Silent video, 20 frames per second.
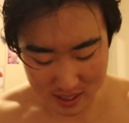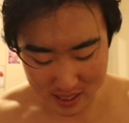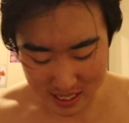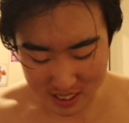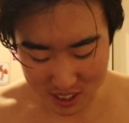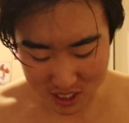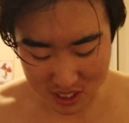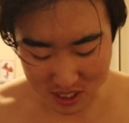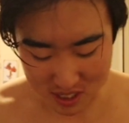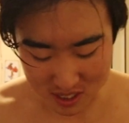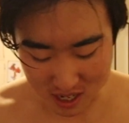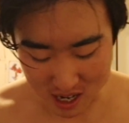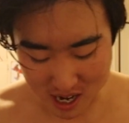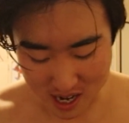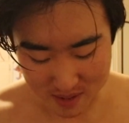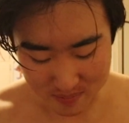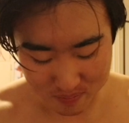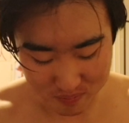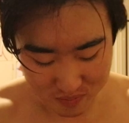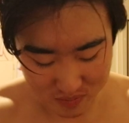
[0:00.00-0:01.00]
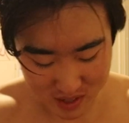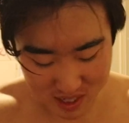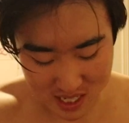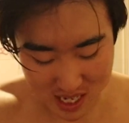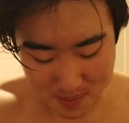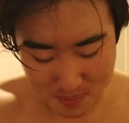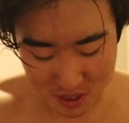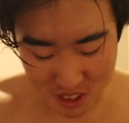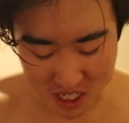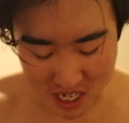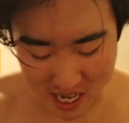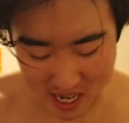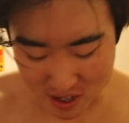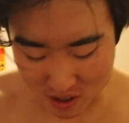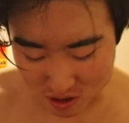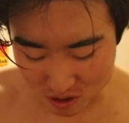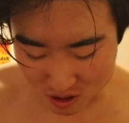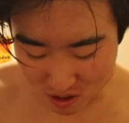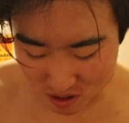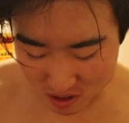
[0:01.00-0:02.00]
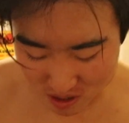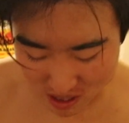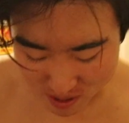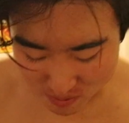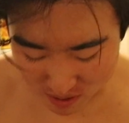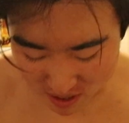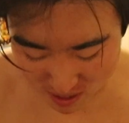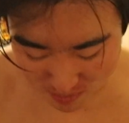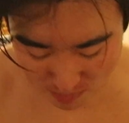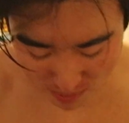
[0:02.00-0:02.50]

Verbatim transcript: That's just not the type of channel I want to